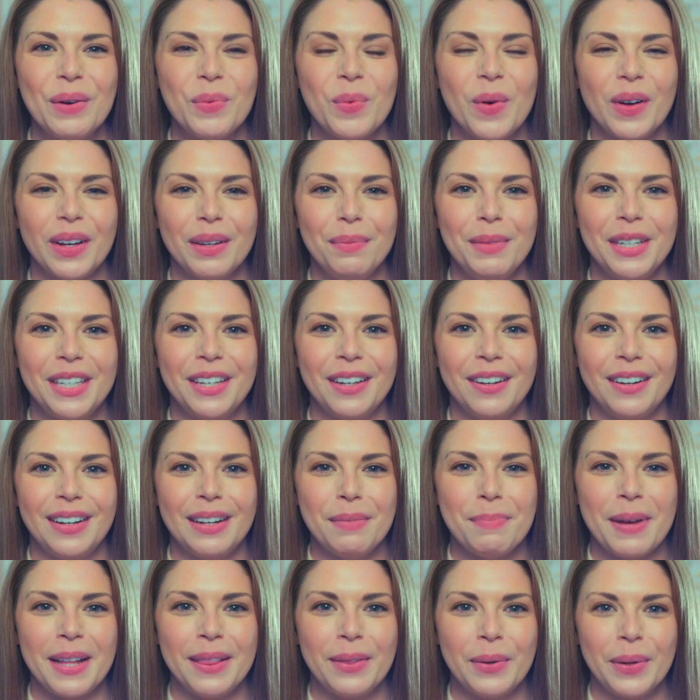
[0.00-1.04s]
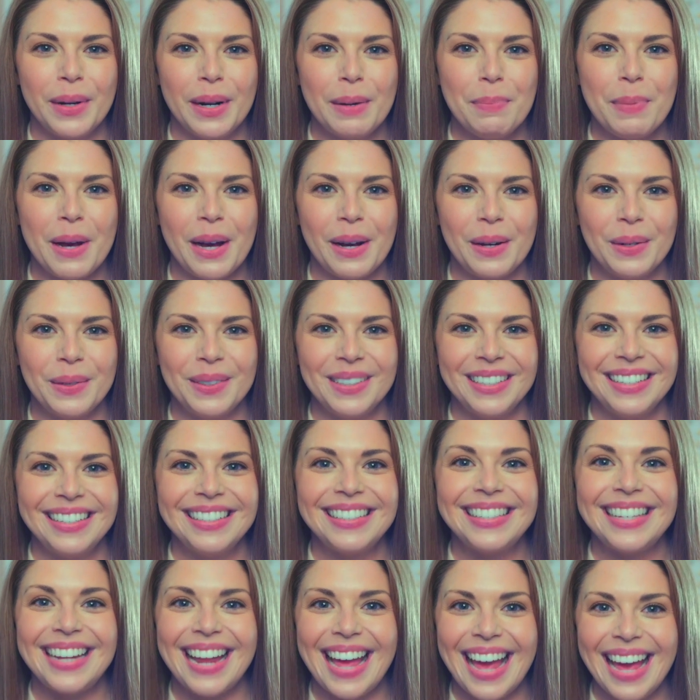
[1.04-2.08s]
Welcome to Curated by Laura Poe.
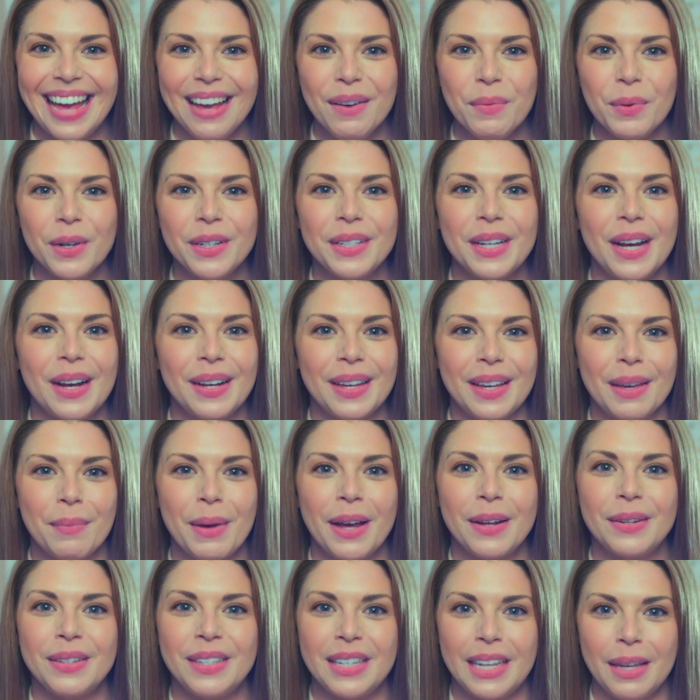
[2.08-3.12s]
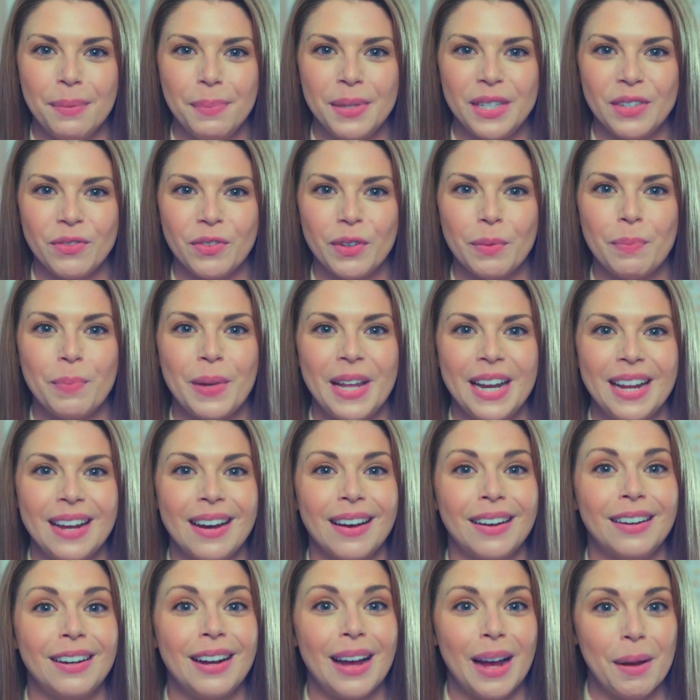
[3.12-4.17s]
Today, we're talking about tips for bidding
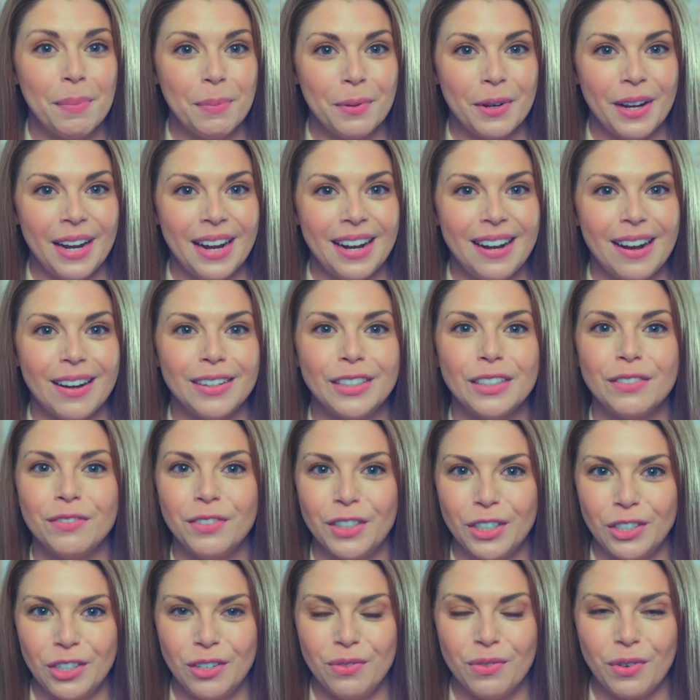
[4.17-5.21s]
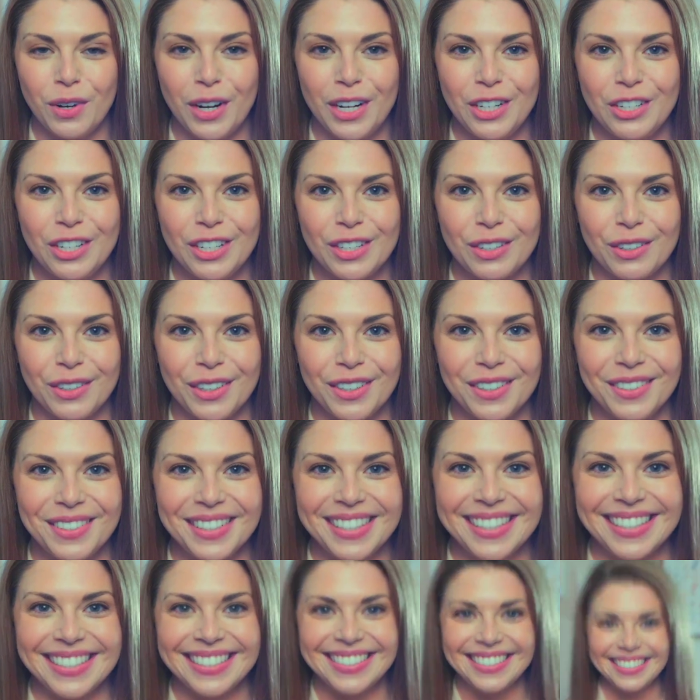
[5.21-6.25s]
on an upgrade on your Virgin Voyages
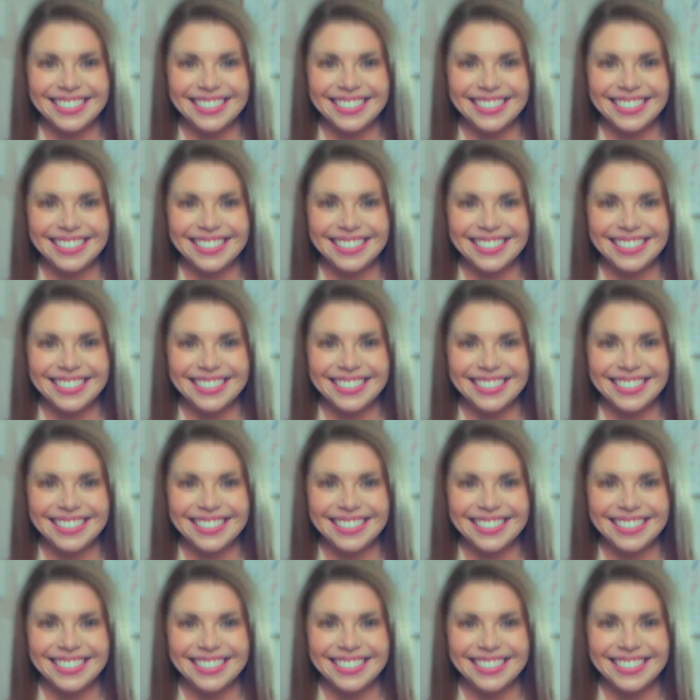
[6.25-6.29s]
cruise.